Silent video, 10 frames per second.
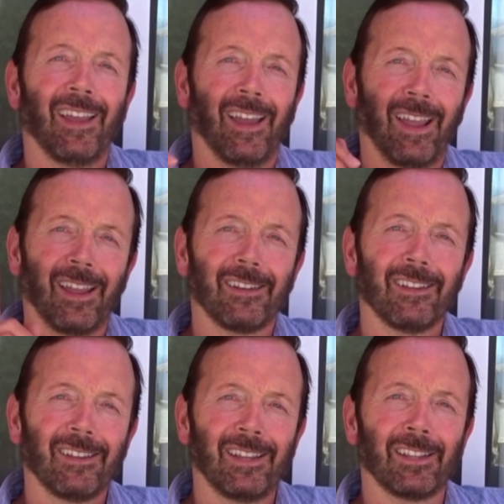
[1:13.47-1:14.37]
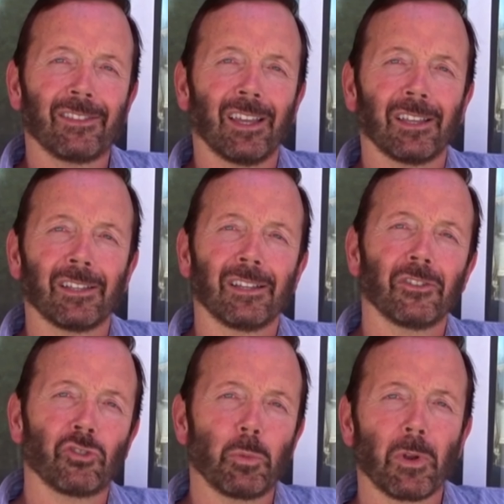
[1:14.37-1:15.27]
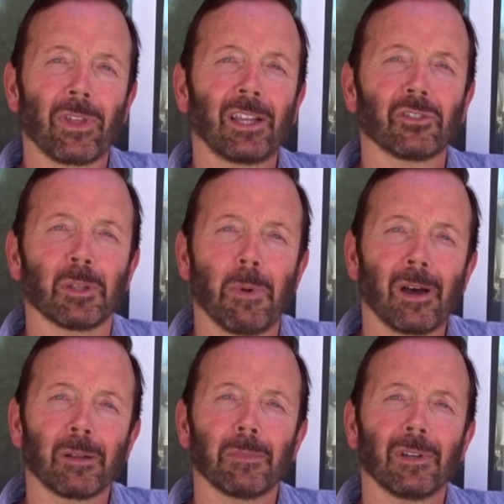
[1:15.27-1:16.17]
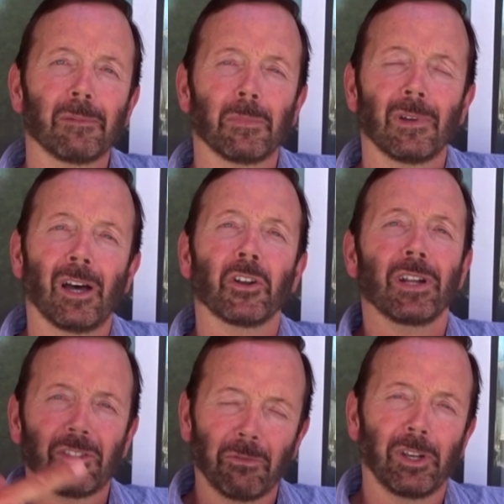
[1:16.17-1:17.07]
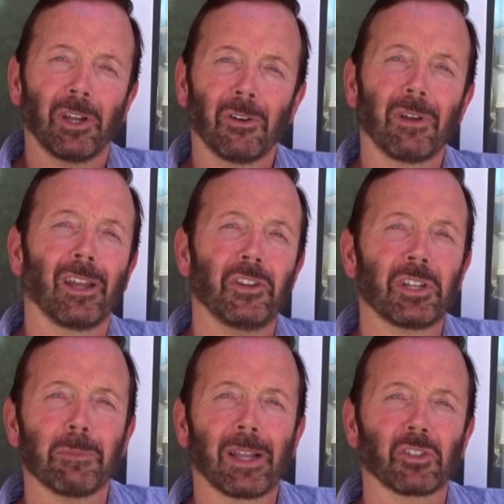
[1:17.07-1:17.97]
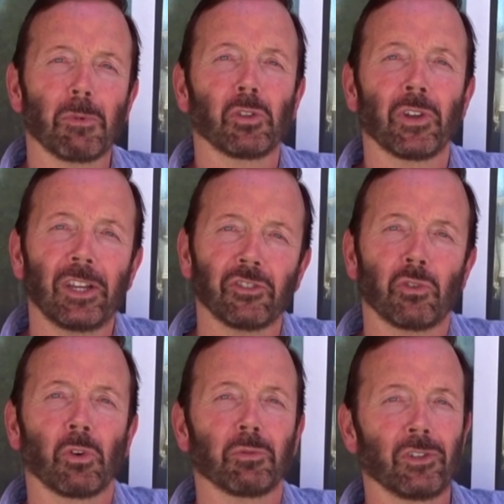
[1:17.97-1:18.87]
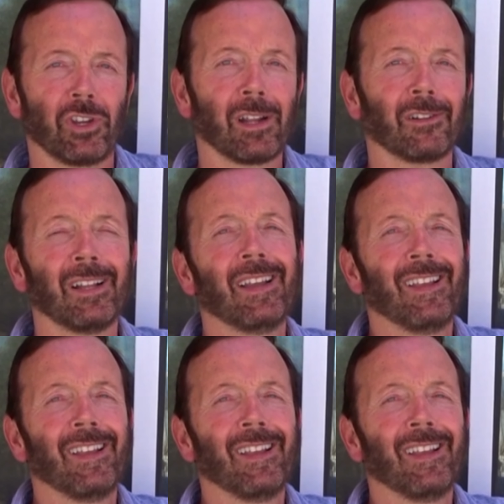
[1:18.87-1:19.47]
And hit the super thanks at the bottom underneath the video, and you can make a small donation towards my channel,